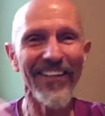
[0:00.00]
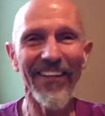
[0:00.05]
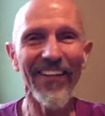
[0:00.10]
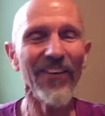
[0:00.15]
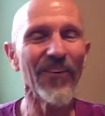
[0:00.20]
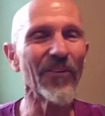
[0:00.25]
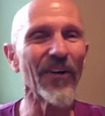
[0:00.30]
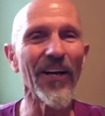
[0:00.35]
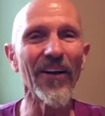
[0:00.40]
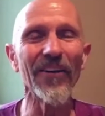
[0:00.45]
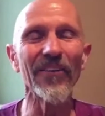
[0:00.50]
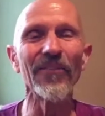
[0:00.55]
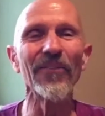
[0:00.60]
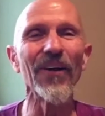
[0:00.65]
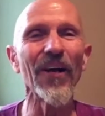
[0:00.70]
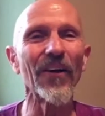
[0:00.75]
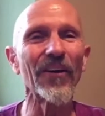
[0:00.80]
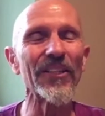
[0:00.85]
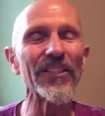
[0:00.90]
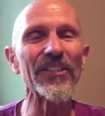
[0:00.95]

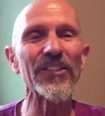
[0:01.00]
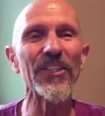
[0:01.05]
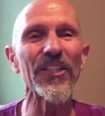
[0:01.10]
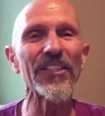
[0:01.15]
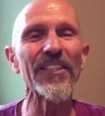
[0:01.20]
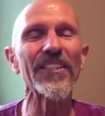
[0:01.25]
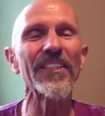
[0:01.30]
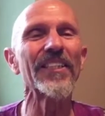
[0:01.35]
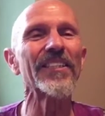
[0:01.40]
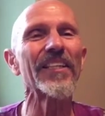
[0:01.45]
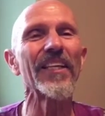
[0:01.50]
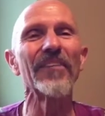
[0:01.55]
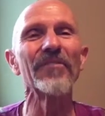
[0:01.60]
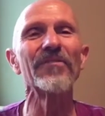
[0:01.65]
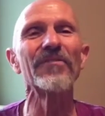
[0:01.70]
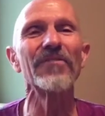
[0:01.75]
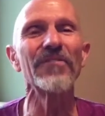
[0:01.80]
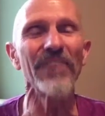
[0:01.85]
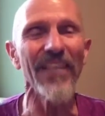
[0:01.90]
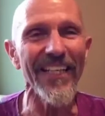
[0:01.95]
where it's just this
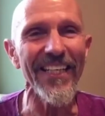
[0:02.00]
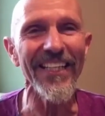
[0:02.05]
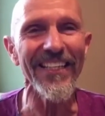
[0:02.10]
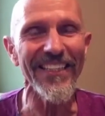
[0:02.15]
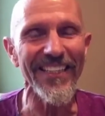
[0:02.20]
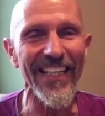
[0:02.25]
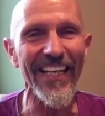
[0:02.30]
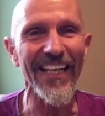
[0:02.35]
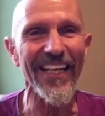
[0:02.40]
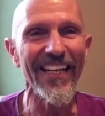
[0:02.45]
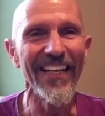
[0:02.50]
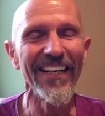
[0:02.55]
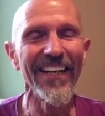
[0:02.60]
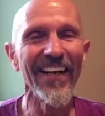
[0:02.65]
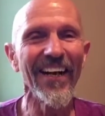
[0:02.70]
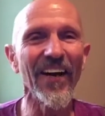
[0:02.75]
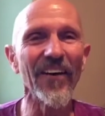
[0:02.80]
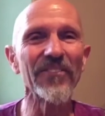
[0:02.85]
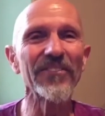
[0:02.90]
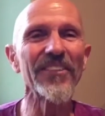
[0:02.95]
infinity
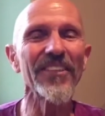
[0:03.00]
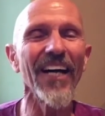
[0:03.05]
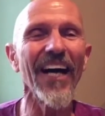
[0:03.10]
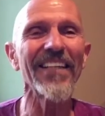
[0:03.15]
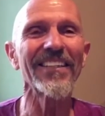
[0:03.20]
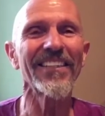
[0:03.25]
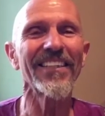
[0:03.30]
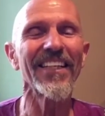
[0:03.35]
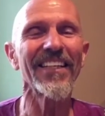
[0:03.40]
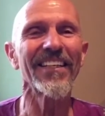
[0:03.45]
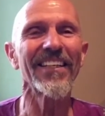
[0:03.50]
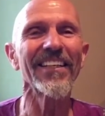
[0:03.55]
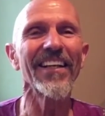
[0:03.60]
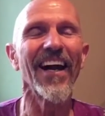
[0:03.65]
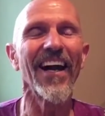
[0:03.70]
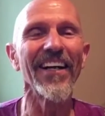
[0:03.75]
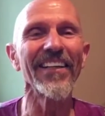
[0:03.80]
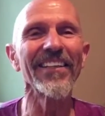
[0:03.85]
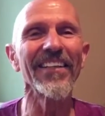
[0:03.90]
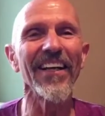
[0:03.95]
of
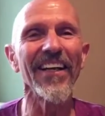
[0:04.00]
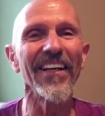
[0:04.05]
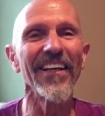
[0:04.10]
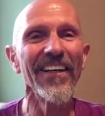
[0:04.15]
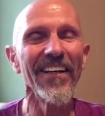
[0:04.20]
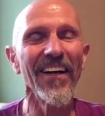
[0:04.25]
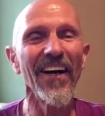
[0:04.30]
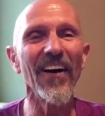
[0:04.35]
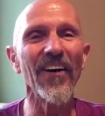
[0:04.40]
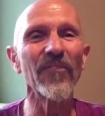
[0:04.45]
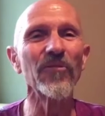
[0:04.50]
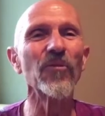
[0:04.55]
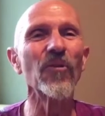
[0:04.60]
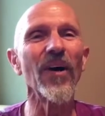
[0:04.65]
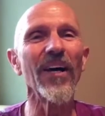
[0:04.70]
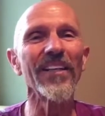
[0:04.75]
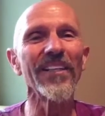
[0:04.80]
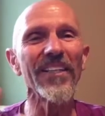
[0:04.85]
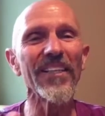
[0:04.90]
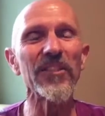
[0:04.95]
Satchitananda, of
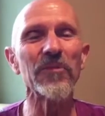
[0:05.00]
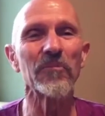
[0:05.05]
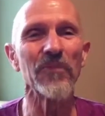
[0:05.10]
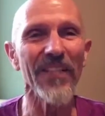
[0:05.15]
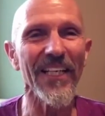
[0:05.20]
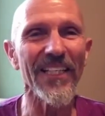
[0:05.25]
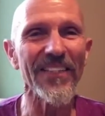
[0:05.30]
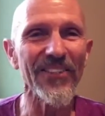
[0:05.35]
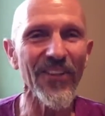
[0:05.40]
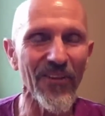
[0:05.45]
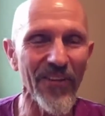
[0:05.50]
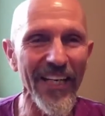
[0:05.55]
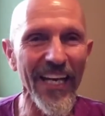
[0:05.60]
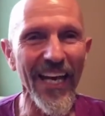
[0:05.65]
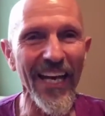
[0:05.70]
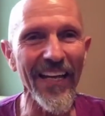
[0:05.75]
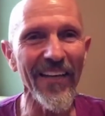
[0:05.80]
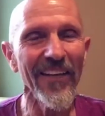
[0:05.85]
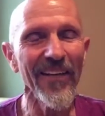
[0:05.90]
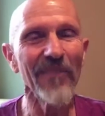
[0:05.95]
oneness bliss,
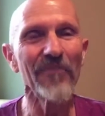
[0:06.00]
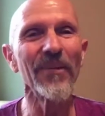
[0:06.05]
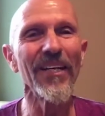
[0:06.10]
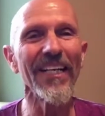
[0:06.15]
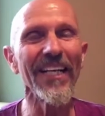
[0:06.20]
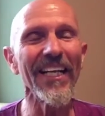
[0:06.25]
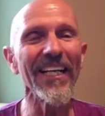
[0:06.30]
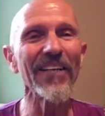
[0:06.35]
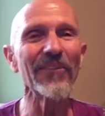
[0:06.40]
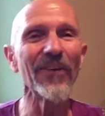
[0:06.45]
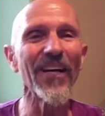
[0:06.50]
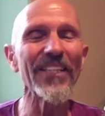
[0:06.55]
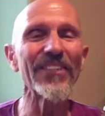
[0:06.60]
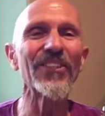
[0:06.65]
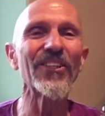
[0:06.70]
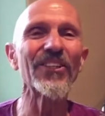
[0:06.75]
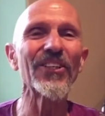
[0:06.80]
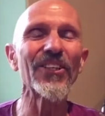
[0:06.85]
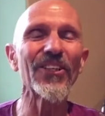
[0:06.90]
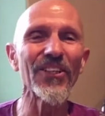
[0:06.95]
okay? But anyway,
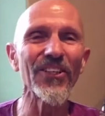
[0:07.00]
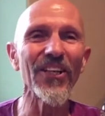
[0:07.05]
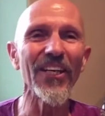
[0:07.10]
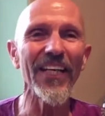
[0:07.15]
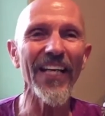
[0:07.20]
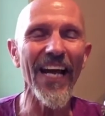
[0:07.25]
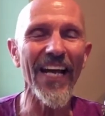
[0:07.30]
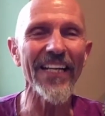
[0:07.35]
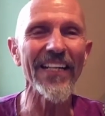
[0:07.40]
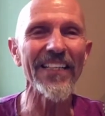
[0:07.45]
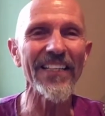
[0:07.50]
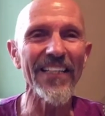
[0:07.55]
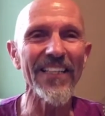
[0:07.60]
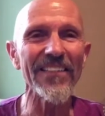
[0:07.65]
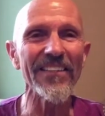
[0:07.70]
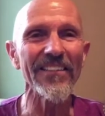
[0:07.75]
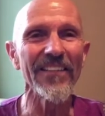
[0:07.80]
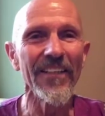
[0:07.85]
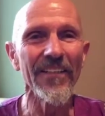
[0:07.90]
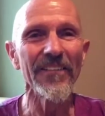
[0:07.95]
so you can look at it
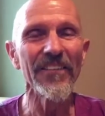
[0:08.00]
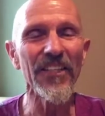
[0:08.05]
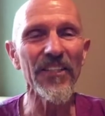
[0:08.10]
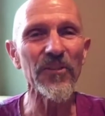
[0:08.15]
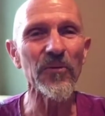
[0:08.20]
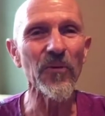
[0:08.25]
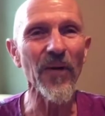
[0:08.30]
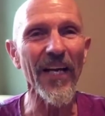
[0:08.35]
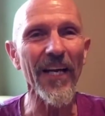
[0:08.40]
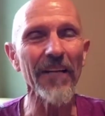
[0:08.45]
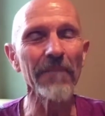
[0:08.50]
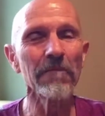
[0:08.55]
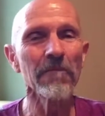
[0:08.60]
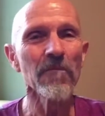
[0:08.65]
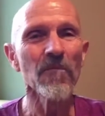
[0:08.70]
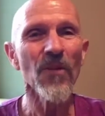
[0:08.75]
this way.